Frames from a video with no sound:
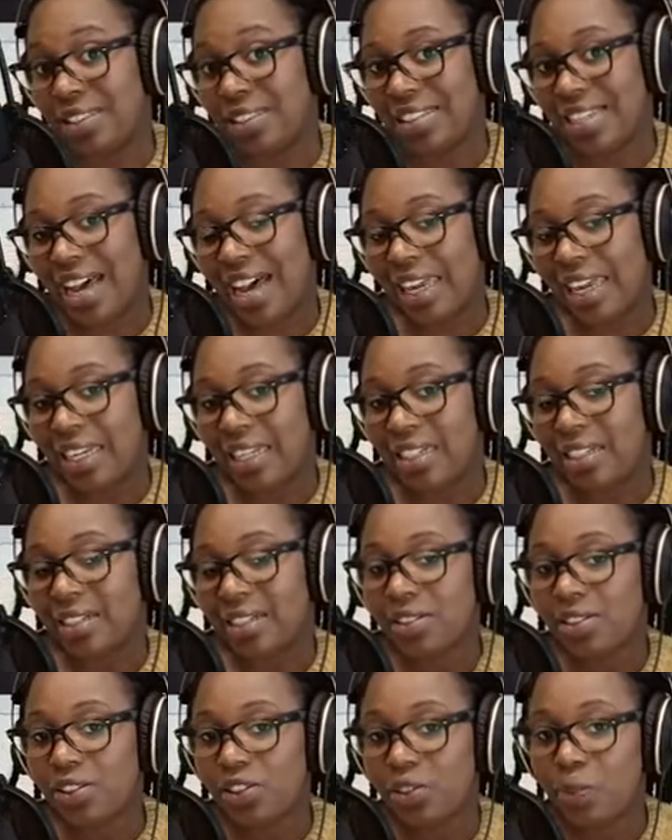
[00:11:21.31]
talen
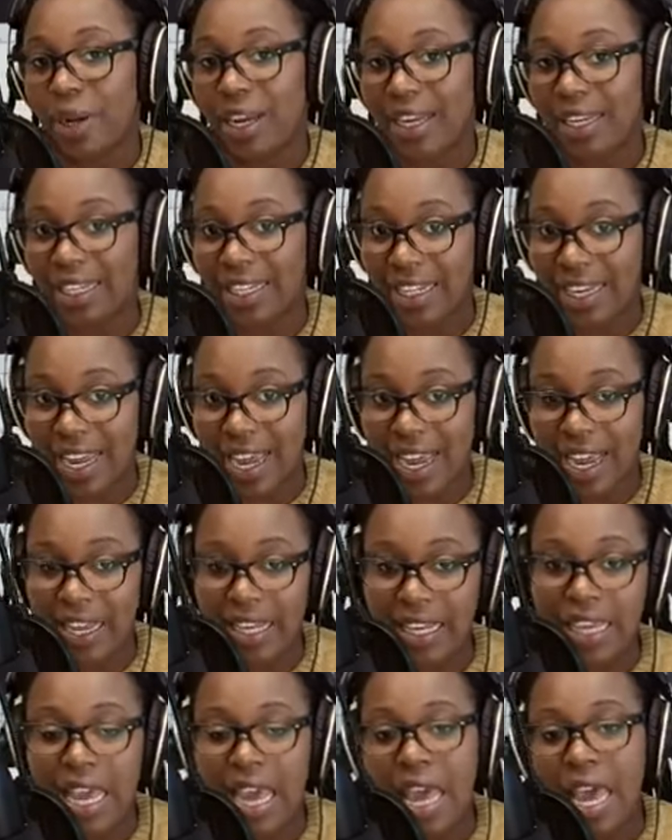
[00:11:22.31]
spreek jij,